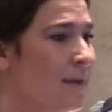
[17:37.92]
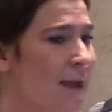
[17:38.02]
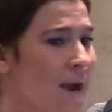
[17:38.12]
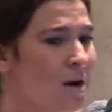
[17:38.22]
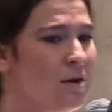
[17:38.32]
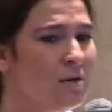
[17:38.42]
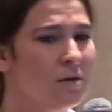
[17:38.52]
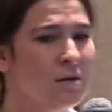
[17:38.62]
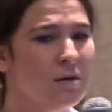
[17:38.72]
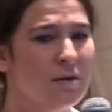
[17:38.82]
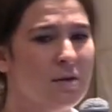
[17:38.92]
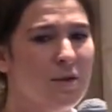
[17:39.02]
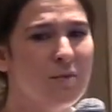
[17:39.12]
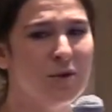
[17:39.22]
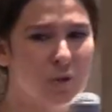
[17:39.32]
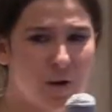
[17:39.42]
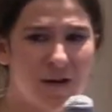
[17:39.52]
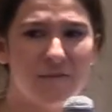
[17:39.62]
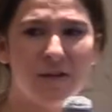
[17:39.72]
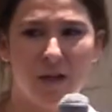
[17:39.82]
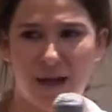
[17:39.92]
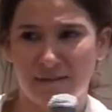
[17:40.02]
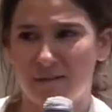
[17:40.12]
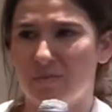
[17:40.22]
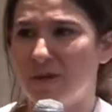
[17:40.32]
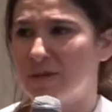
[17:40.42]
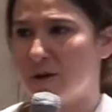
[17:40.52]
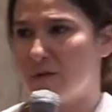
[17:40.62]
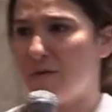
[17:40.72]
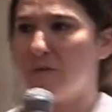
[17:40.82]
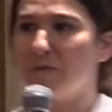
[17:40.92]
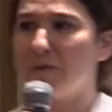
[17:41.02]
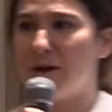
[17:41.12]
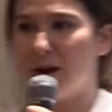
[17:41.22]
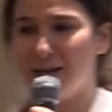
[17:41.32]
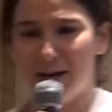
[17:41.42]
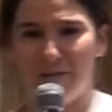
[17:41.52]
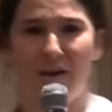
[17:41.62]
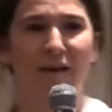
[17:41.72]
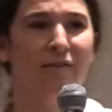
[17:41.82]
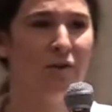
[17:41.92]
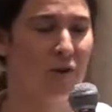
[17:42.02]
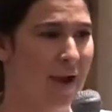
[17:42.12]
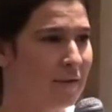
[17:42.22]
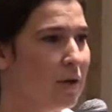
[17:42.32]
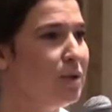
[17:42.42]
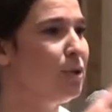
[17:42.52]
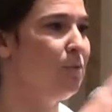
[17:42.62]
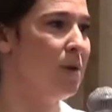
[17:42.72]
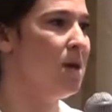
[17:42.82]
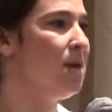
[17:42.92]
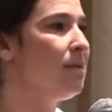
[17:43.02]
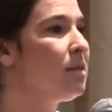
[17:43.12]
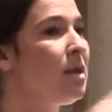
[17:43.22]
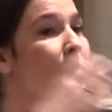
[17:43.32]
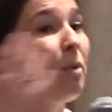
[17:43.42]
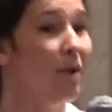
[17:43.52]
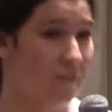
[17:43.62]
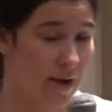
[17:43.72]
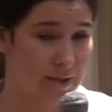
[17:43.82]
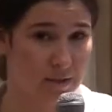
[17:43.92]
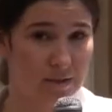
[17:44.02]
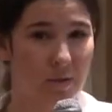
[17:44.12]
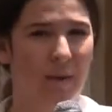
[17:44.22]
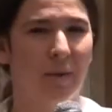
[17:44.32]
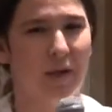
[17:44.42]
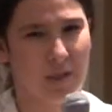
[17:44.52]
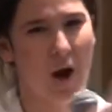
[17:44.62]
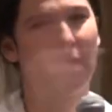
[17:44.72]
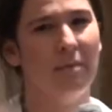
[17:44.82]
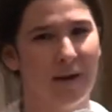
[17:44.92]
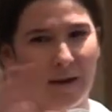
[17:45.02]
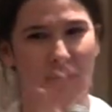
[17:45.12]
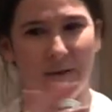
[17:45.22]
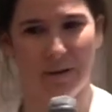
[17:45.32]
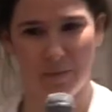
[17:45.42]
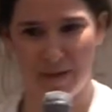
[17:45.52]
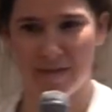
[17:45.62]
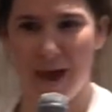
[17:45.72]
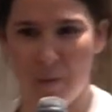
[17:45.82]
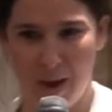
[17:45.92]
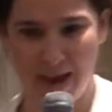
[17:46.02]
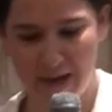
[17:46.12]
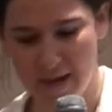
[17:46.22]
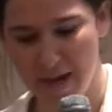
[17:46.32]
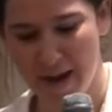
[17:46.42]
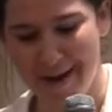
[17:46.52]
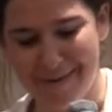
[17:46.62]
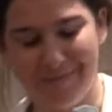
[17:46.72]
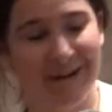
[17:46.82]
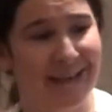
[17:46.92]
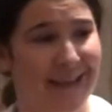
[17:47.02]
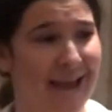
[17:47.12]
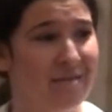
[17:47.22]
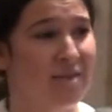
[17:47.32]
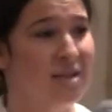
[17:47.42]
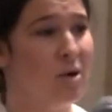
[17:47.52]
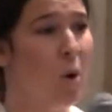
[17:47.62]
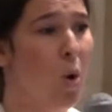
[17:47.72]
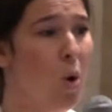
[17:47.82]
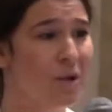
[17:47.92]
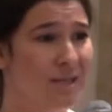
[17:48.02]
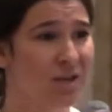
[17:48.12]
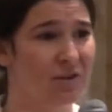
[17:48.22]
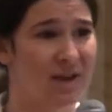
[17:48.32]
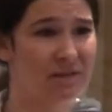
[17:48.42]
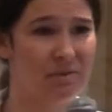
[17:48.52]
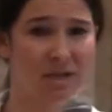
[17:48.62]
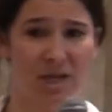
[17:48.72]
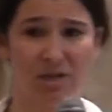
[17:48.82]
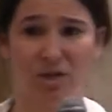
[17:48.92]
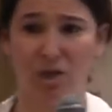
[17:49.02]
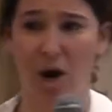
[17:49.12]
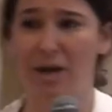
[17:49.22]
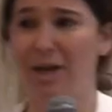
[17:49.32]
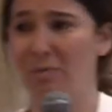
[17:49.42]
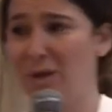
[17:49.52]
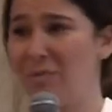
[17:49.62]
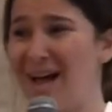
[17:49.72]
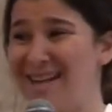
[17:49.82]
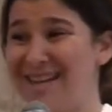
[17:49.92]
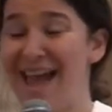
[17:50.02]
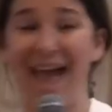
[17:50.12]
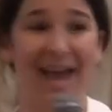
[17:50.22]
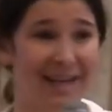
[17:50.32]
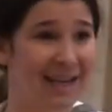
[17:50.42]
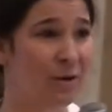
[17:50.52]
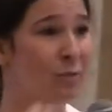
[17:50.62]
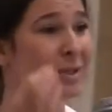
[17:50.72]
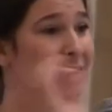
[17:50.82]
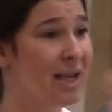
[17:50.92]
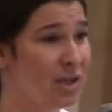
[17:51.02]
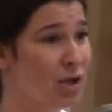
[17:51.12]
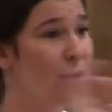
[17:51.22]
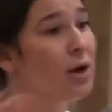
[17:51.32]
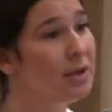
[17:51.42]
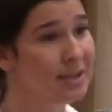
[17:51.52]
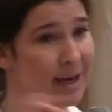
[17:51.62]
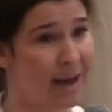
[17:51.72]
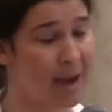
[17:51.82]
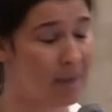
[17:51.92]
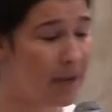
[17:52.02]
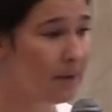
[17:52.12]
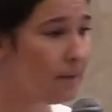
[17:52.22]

Now, the majority of the clients that we serve, they're identifying their trafficker to be their boyfriend. So I'm going to talk about it a little bit that way um, but again, this whole stage of exploitation chart can be applied to any relational dynamic.